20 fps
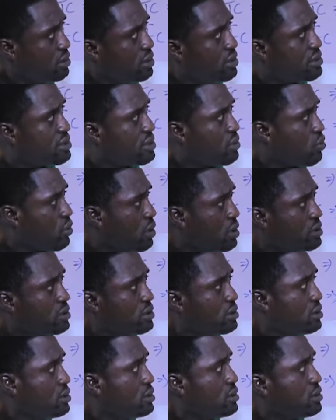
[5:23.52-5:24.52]
Is the
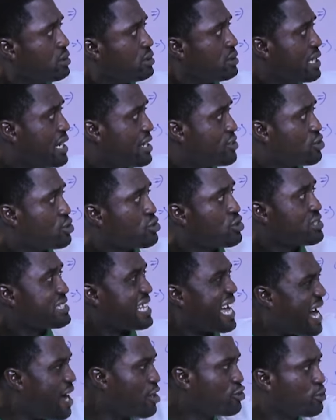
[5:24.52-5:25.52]
word that shows us
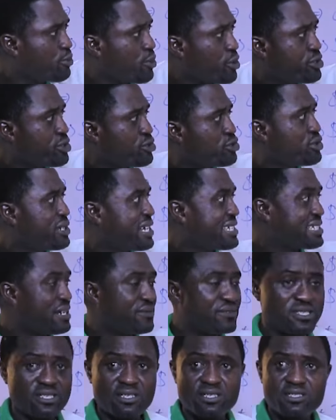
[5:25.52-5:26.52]
how to produce goods and
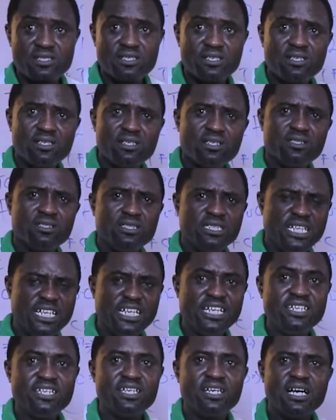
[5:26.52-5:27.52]
services
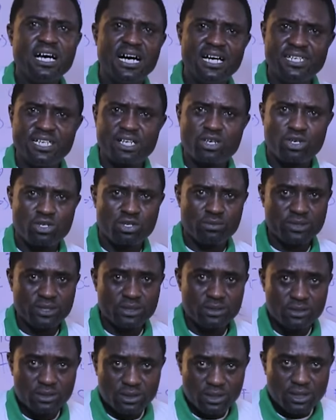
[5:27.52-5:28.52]
in an economy.
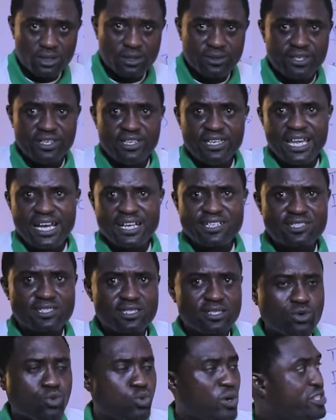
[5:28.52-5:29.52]
The
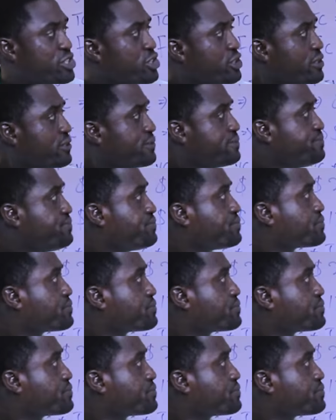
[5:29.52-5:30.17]
next question.